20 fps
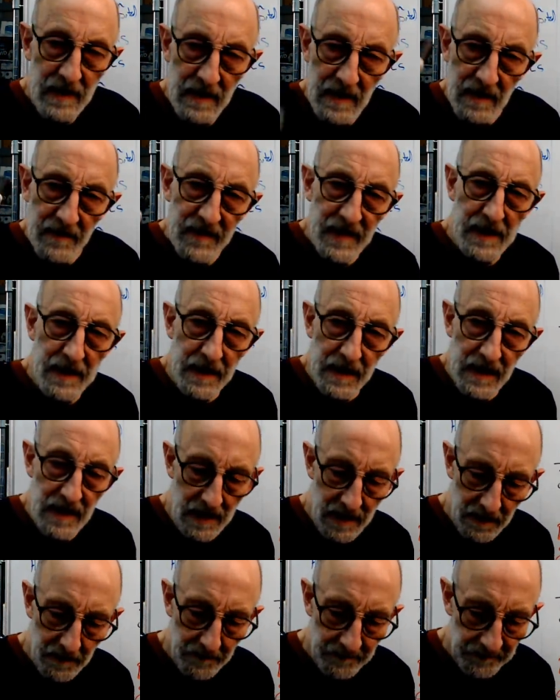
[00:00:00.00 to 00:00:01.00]
Then,
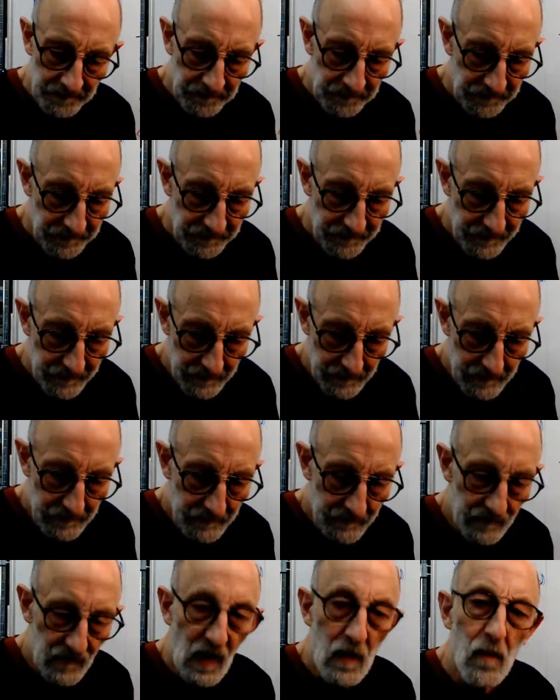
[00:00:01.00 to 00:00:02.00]

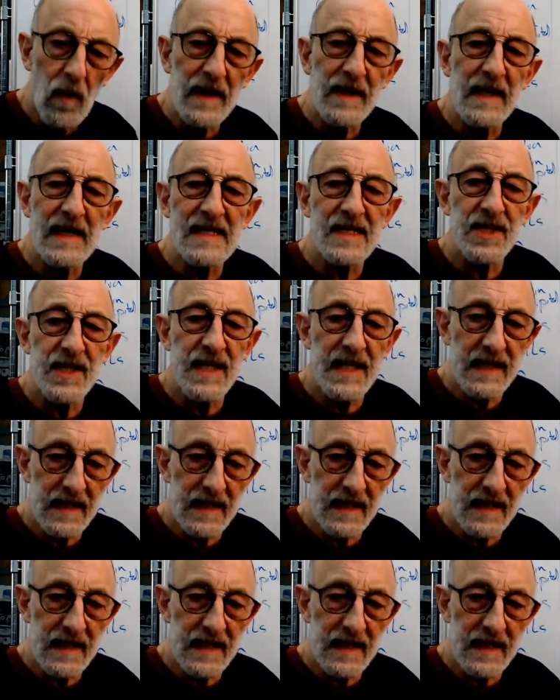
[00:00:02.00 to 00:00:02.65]
one last thing that's